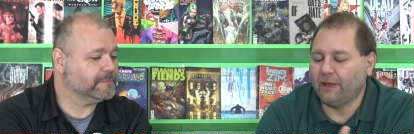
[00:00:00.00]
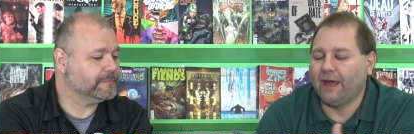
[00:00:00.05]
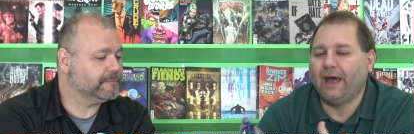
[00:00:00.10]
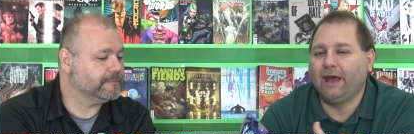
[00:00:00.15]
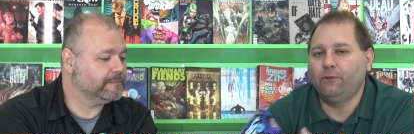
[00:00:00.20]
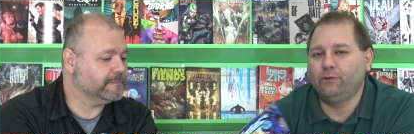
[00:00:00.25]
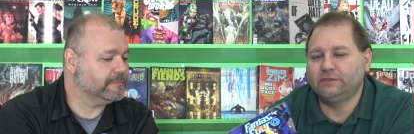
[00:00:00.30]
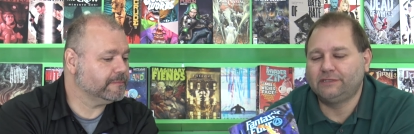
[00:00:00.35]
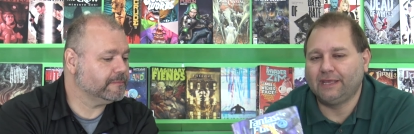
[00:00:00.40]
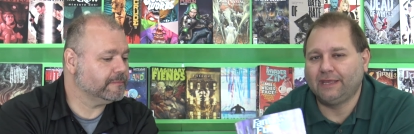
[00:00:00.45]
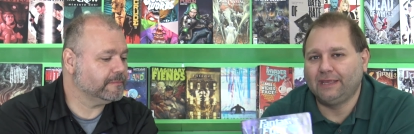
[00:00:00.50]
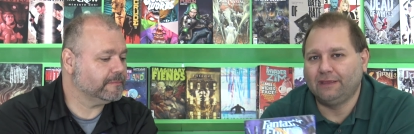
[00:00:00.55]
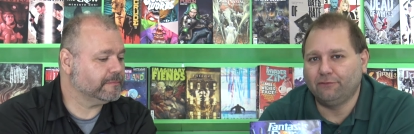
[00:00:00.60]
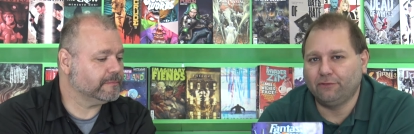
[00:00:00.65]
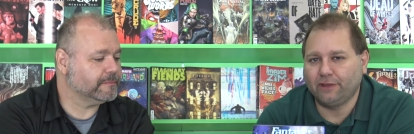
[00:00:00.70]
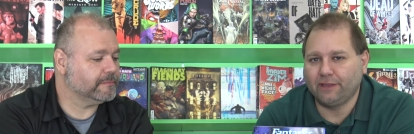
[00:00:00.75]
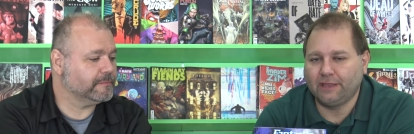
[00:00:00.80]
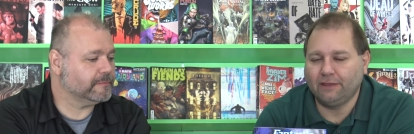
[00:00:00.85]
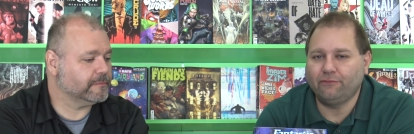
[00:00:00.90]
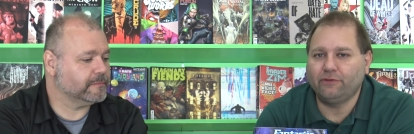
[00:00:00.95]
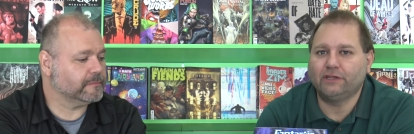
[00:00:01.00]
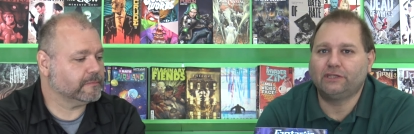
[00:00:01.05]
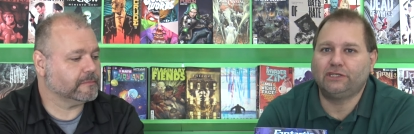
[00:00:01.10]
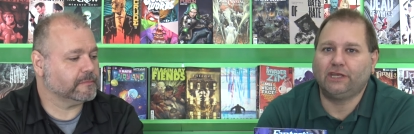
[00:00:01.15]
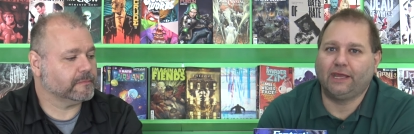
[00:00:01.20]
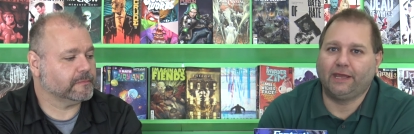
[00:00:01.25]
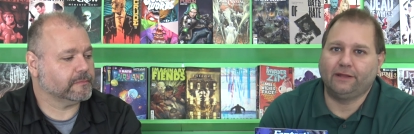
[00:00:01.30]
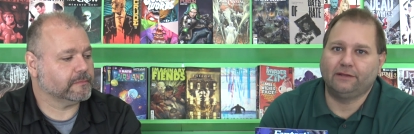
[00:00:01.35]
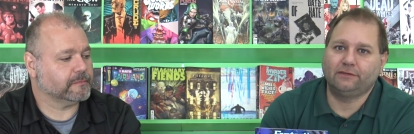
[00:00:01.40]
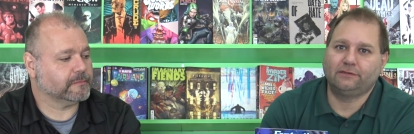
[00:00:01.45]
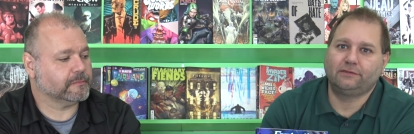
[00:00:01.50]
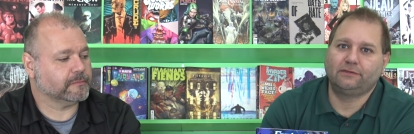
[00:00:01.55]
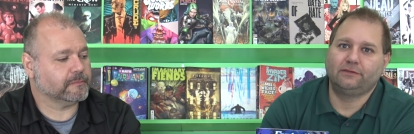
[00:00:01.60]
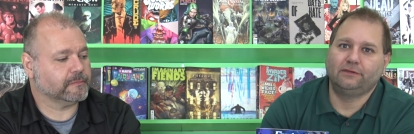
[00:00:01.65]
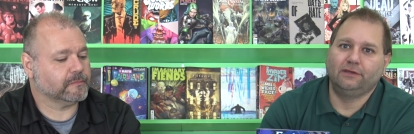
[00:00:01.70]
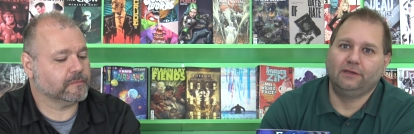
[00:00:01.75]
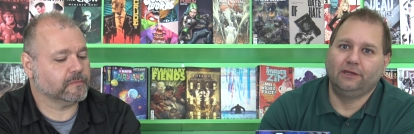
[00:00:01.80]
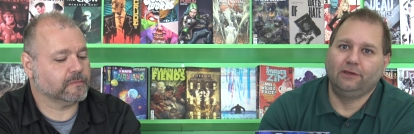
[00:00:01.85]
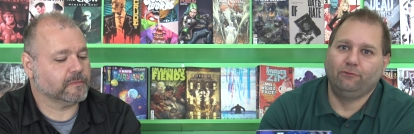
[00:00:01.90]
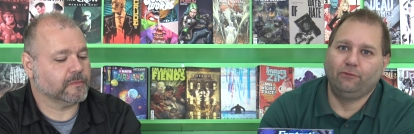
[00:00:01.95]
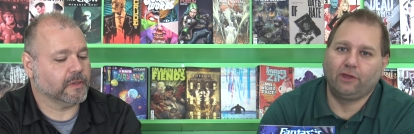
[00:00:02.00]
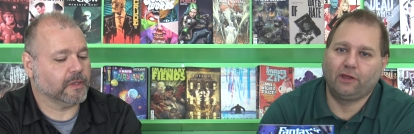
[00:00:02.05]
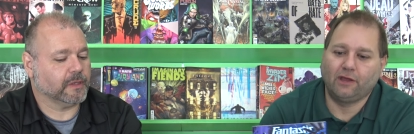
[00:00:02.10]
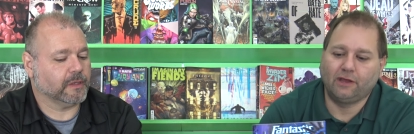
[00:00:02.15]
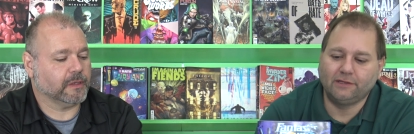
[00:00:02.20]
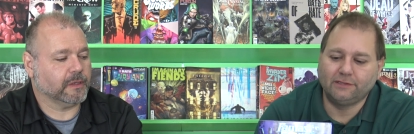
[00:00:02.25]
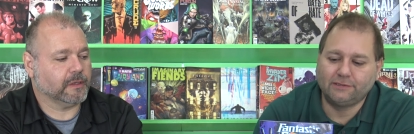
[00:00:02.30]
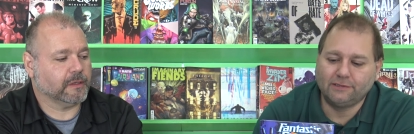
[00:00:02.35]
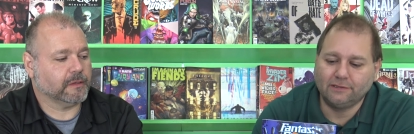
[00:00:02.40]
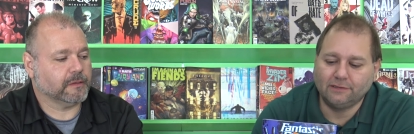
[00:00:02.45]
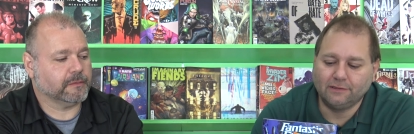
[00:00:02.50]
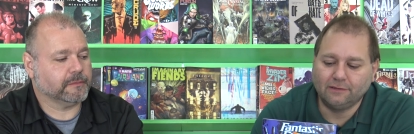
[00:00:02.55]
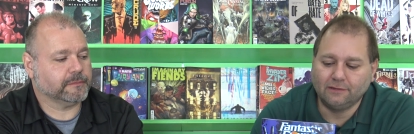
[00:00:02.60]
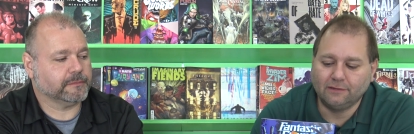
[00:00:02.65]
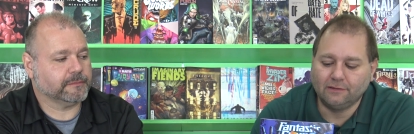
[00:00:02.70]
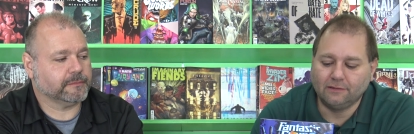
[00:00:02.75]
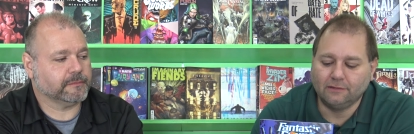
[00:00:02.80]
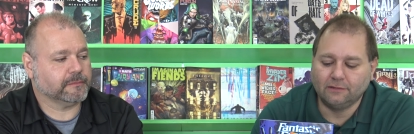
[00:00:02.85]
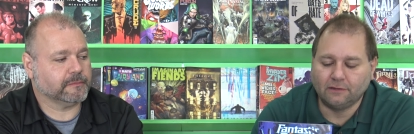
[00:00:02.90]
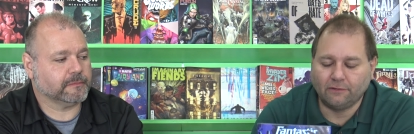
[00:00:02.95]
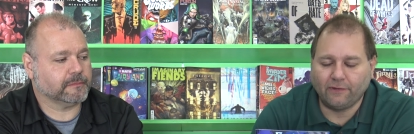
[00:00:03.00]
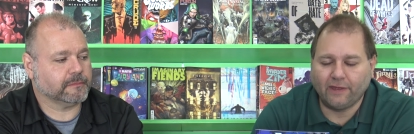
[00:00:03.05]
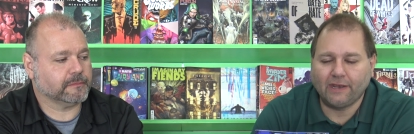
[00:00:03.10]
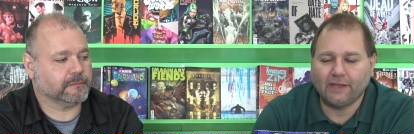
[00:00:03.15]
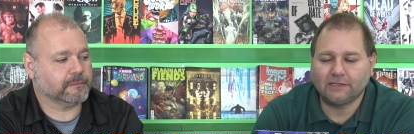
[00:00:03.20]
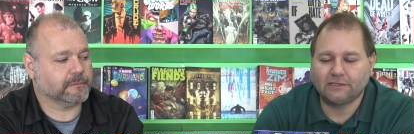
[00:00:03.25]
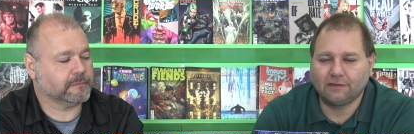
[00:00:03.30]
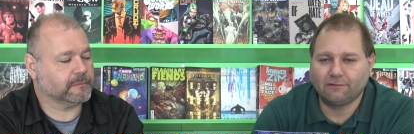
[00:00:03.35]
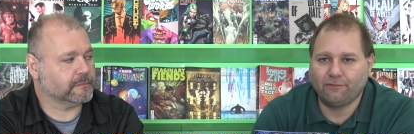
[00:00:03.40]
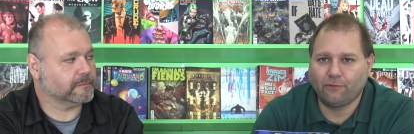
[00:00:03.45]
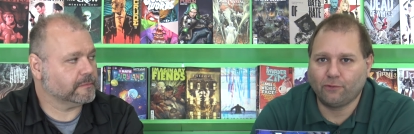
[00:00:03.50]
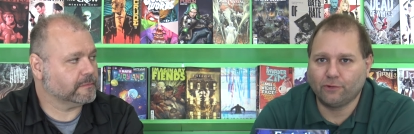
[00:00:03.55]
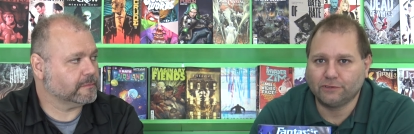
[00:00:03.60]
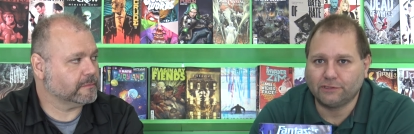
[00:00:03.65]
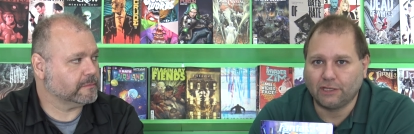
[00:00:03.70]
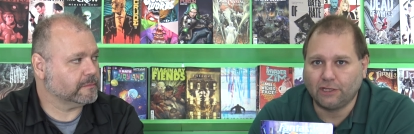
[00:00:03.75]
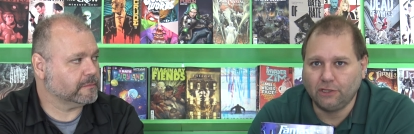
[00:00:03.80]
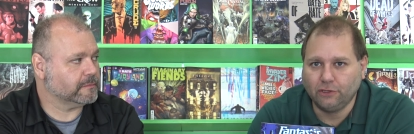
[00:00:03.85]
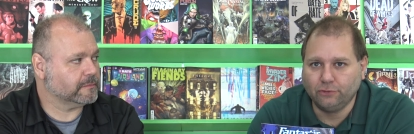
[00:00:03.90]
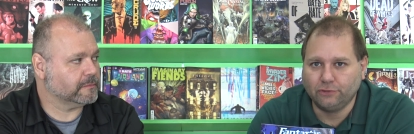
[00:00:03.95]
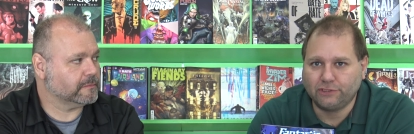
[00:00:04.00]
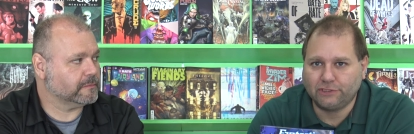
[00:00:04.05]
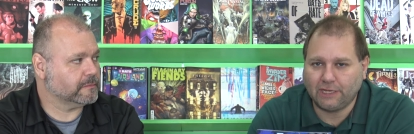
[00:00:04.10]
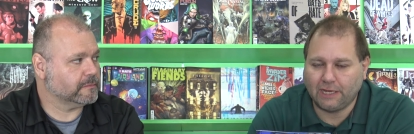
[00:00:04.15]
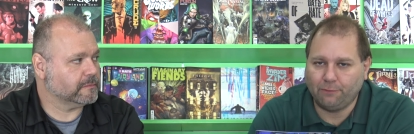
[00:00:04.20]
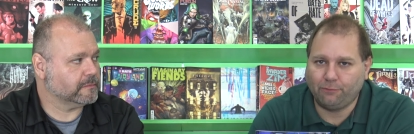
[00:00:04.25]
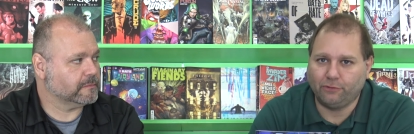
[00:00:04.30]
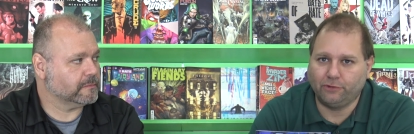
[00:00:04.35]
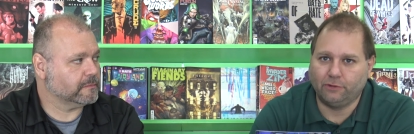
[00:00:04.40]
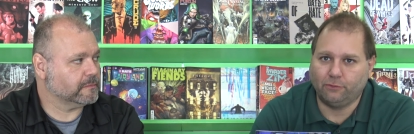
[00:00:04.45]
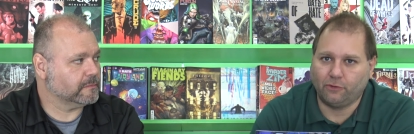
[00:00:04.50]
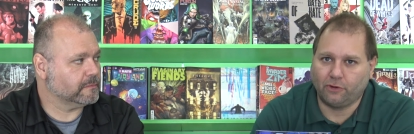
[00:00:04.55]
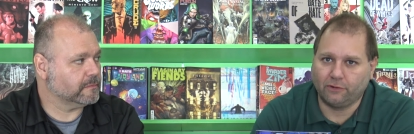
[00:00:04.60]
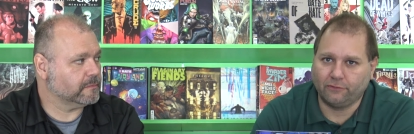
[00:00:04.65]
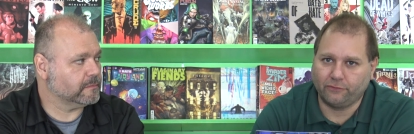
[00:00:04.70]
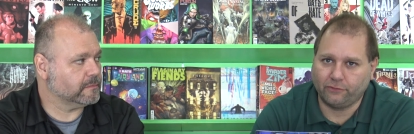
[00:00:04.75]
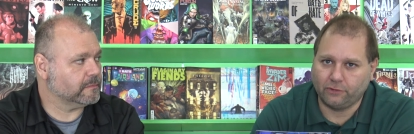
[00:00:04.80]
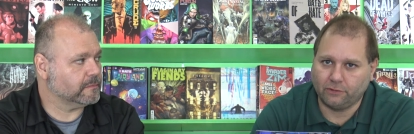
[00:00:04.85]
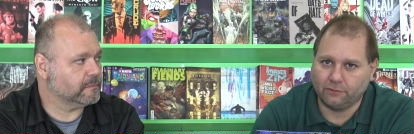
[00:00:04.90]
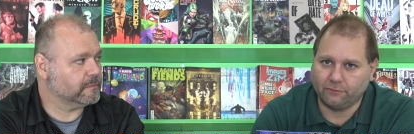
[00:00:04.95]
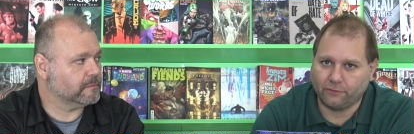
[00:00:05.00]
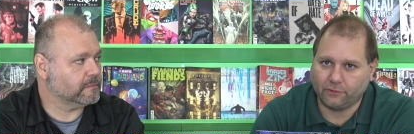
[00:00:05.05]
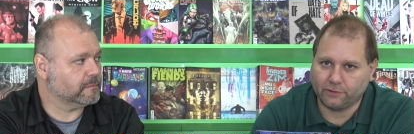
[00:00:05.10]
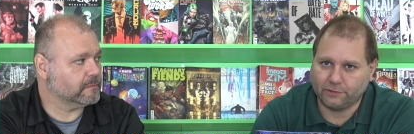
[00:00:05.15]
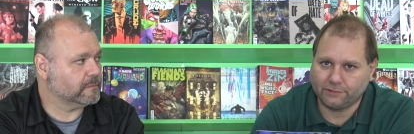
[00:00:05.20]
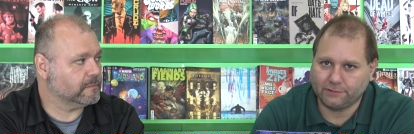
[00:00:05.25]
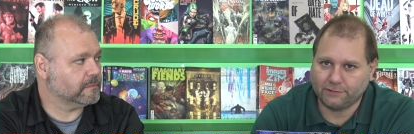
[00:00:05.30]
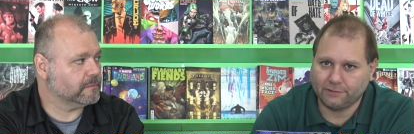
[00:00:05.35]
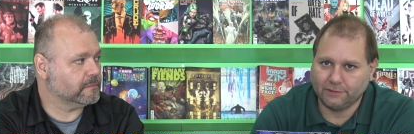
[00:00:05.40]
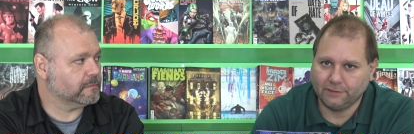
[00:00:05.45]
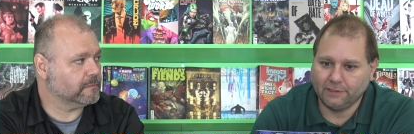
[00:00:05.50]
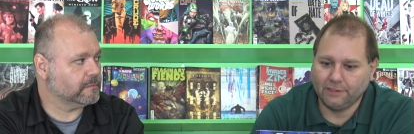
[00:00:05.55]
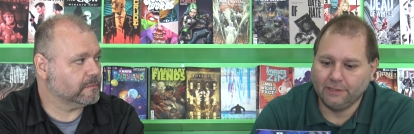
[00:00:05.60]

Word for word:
Speaker 1: I would say give give it a chance because the Fantastic Four is a huge staple in the Marvel universe,